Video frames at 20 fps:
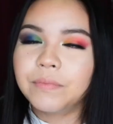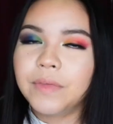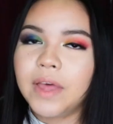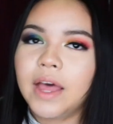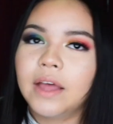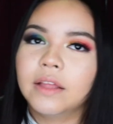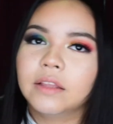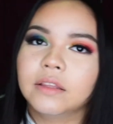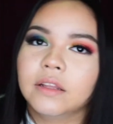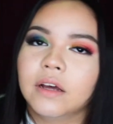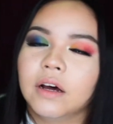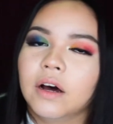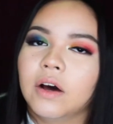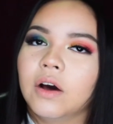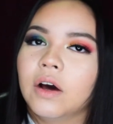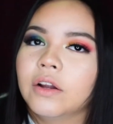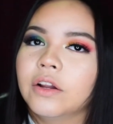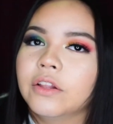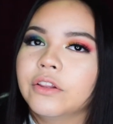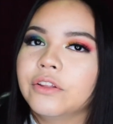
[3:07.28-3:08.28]
And
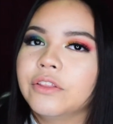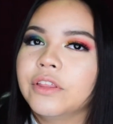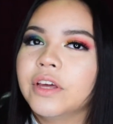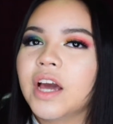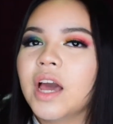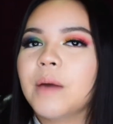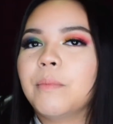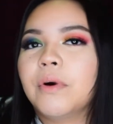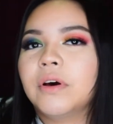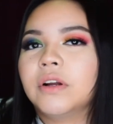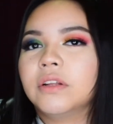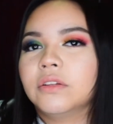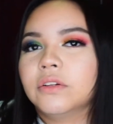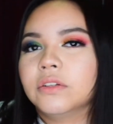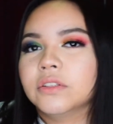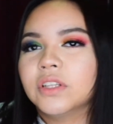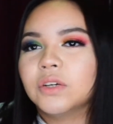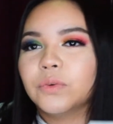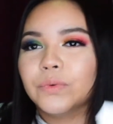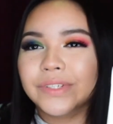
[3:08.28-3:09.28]
another thing I bought at
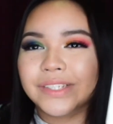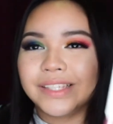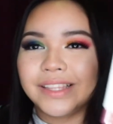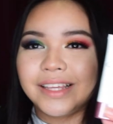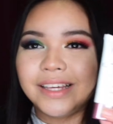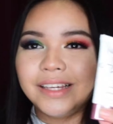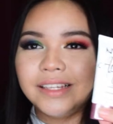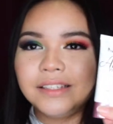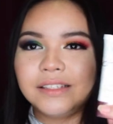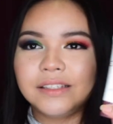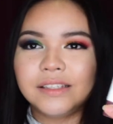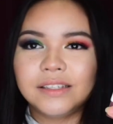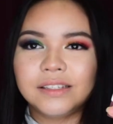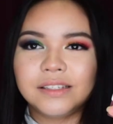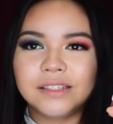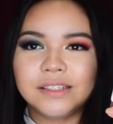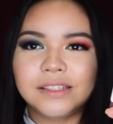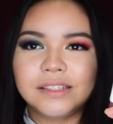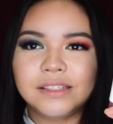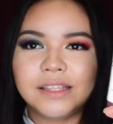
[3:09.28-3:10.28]
Ulta was this.
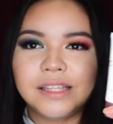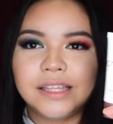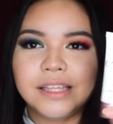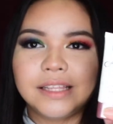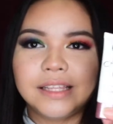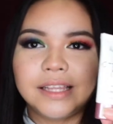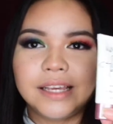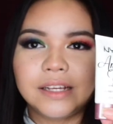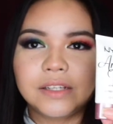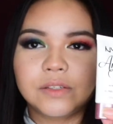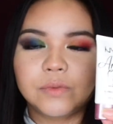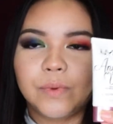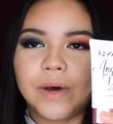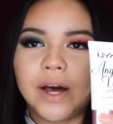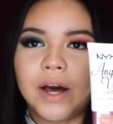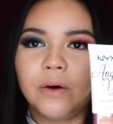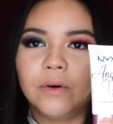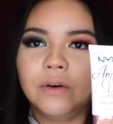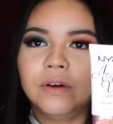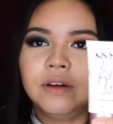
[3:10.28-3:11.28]
This is the NYX.
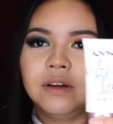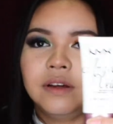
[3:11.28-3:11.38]
Wow.